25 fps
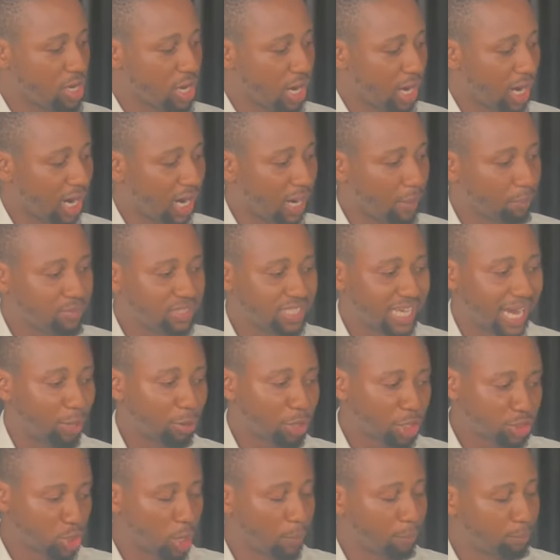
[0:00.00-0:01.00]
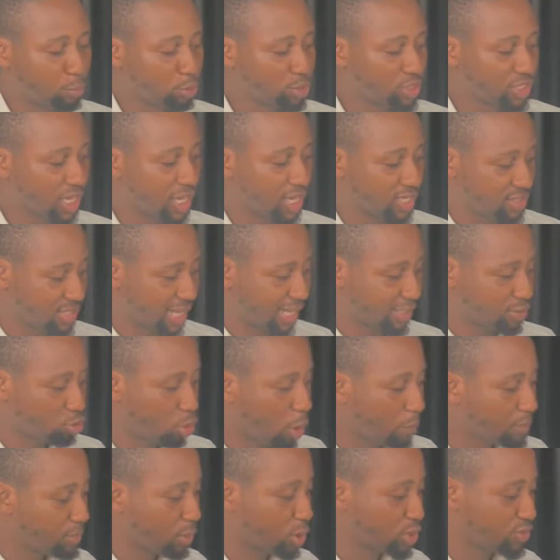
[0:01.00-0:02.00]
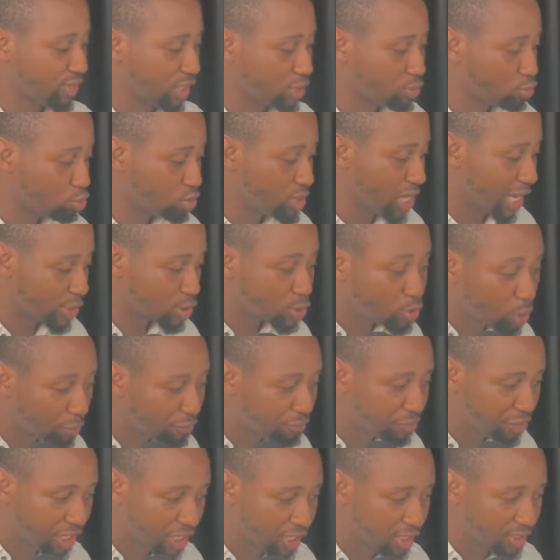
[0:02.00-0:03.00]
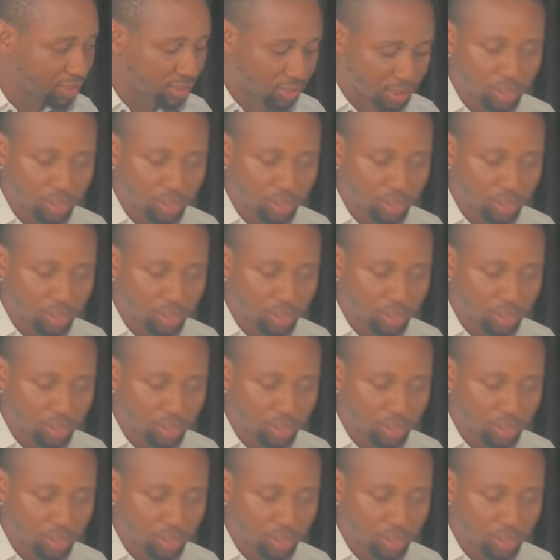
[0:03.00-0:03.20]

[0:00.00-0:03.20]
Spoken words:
the allocation process, that the company must first do their survey